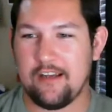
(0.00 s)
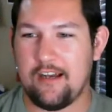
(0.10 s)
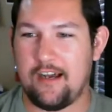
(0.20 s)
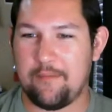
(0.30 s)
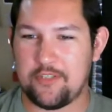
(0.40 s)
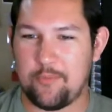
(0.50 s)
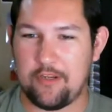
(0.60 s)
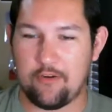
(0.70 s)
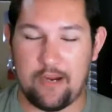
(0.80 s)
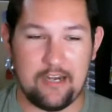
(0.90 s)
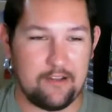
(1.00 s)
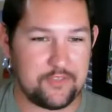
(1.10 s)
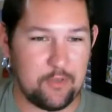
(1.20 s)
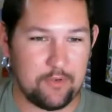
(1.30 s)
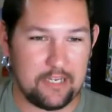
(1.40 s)
Um, so it'd be great if
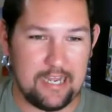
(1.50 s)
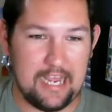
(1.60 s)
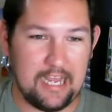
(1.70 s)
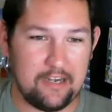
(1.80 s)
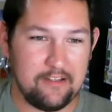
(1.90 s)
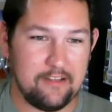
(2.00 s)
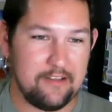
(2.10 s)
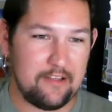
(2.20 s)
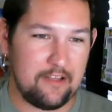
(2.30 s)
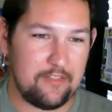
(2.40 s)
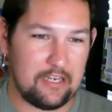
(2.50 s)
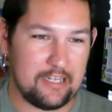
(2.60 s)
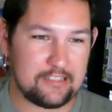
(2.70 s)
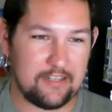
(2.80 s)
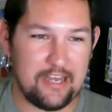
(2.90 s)
someone could add the
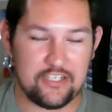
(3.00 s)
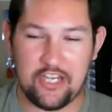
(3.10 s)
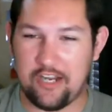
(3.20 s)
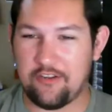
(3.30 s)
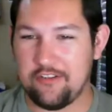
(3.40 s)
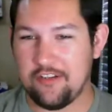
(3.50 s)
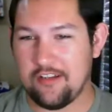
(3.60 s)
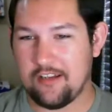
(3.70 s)
link to that channel.